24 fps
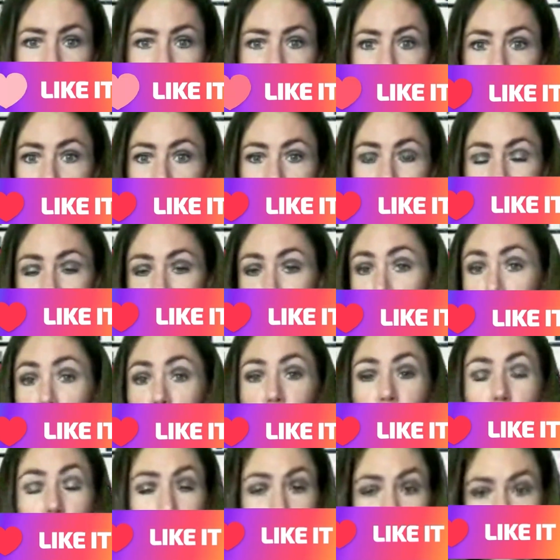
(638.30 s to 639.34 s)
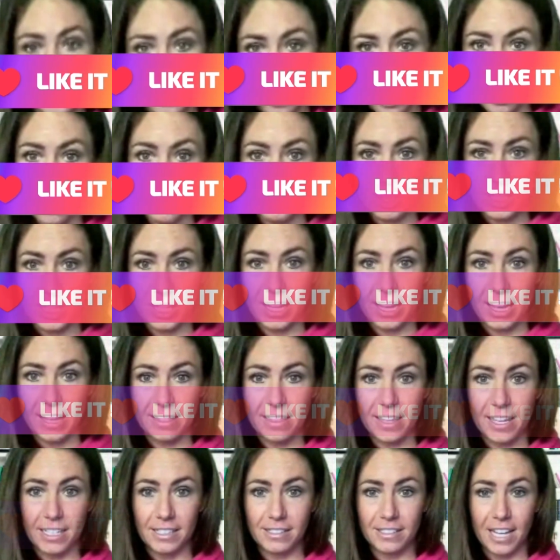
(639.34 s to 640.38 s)
You know, I had started coaching at
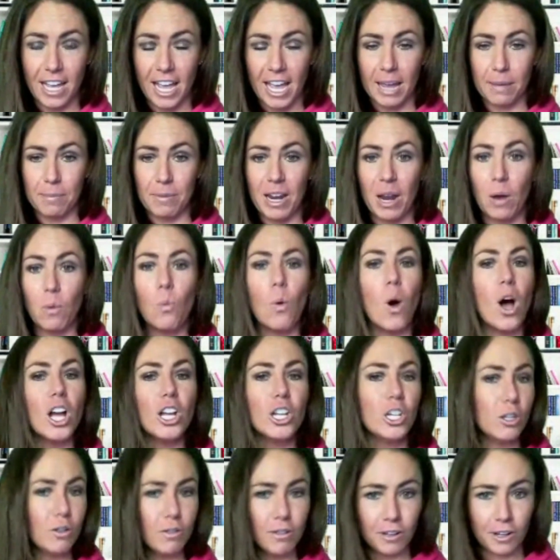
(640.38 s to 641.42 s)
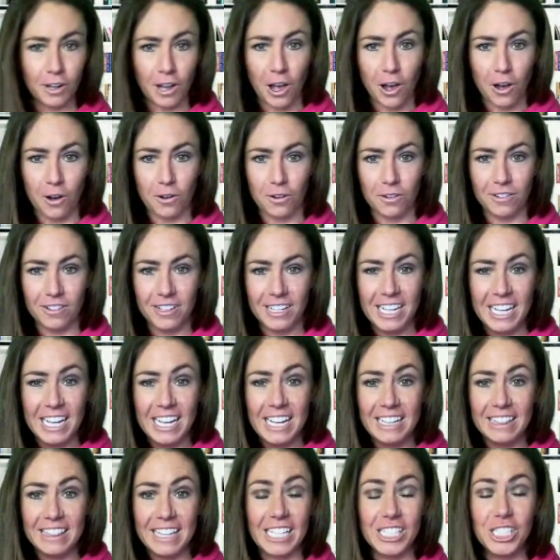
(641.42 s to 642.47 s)
that time, and I want you to know
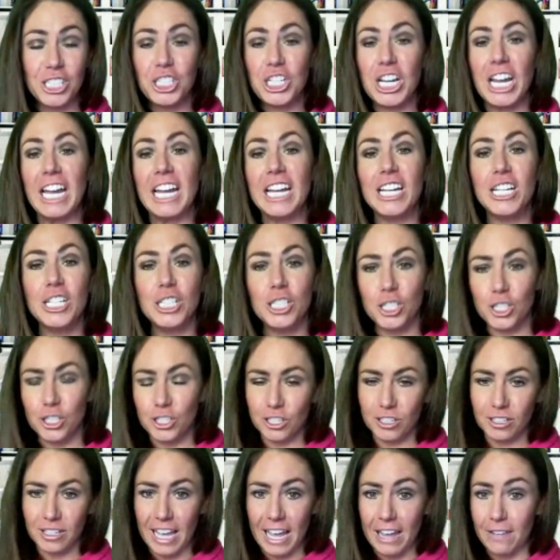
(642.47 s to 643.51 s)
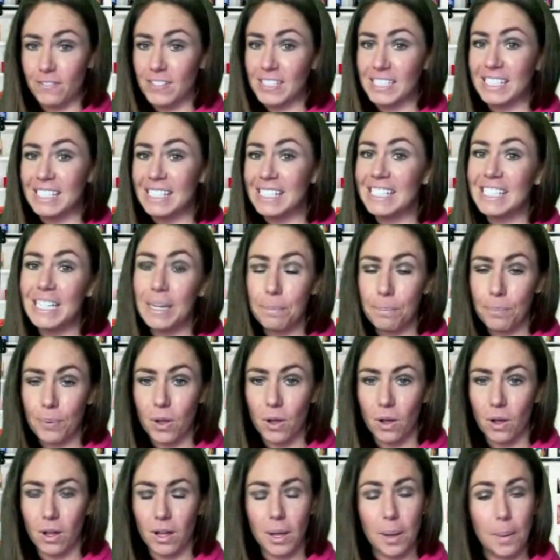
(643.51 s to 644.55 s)
that change in your life is
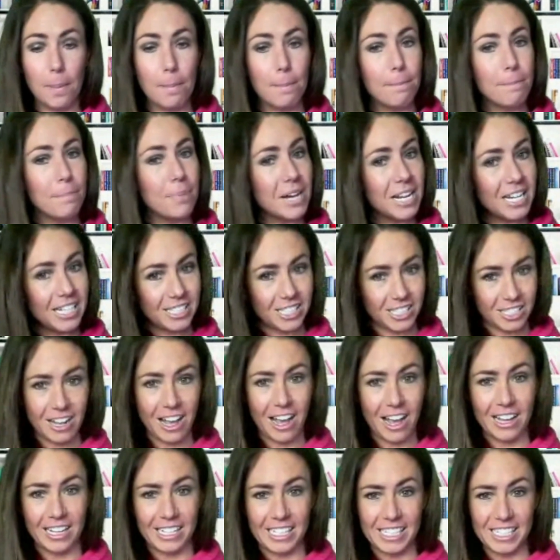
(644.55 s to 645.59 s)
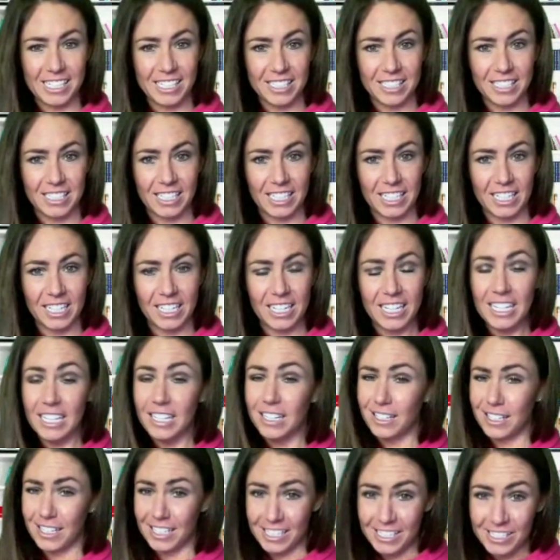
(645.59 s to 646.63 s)
simple, but it's not easy.
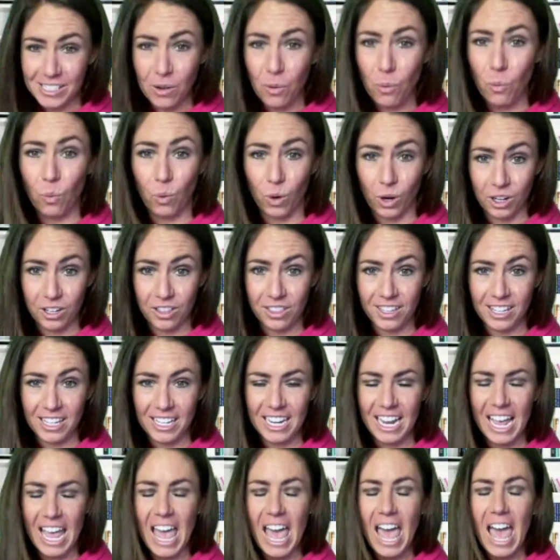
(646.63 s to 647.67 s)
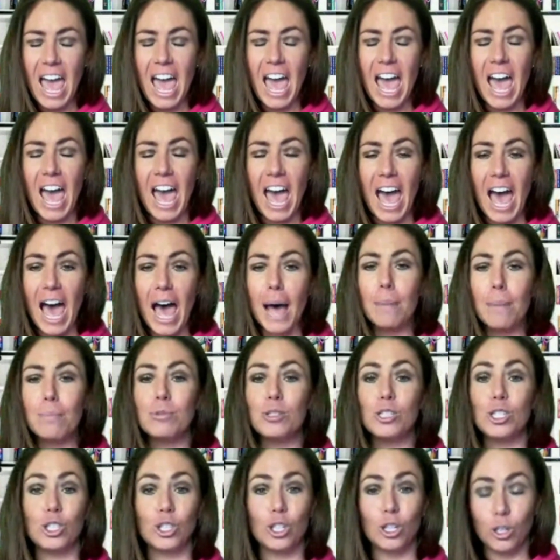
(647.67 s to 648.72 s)
Is it worth it?
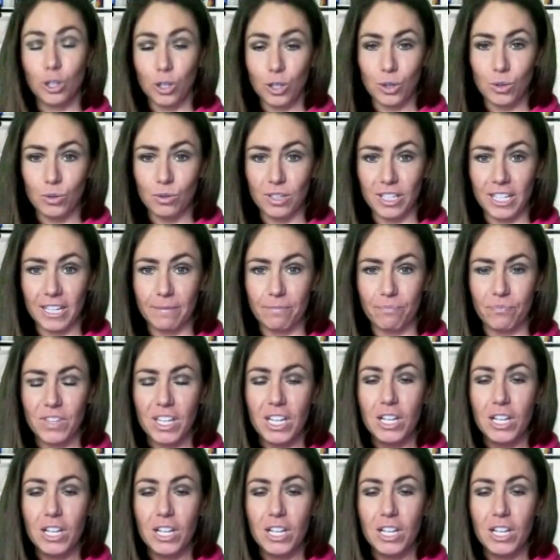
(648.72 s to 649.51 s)
Absolutely.